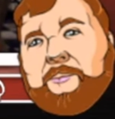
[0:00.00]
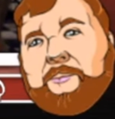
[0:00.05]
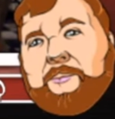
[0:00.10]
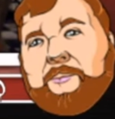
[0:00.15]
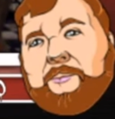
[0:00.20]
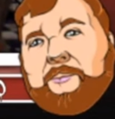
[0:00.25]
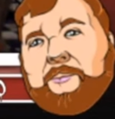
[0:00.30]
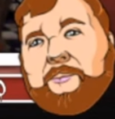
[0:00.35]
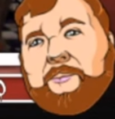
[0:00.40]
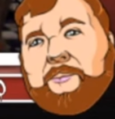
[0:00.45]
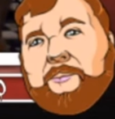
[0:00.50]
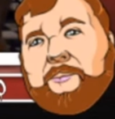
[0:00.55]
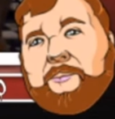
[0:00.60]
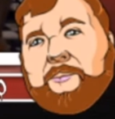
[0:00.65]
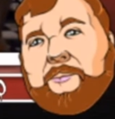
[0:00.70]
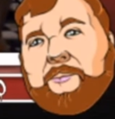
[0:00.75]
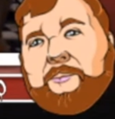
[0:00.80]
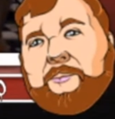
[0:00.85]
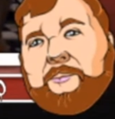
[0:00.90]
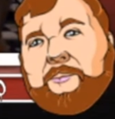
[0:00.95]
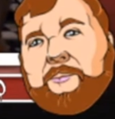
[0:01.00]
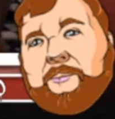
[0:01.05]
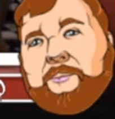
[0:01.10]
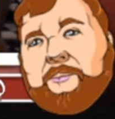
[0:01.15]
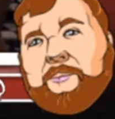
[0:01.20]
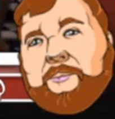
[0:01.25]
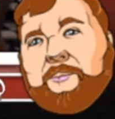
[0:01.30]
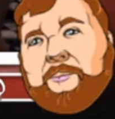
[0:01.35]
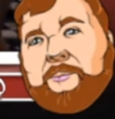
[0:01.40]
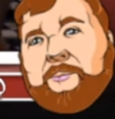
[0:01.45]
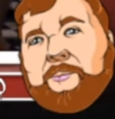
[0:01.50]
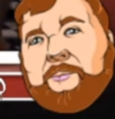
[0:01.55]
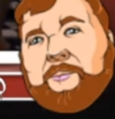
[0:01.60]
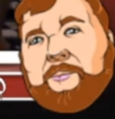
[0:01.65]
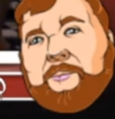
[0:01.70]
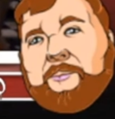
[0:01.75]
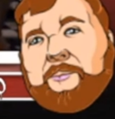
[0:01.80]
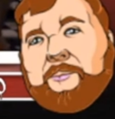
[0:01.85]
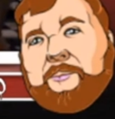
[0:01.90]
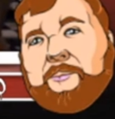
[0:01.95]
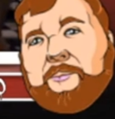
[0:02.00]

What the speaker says: (silent)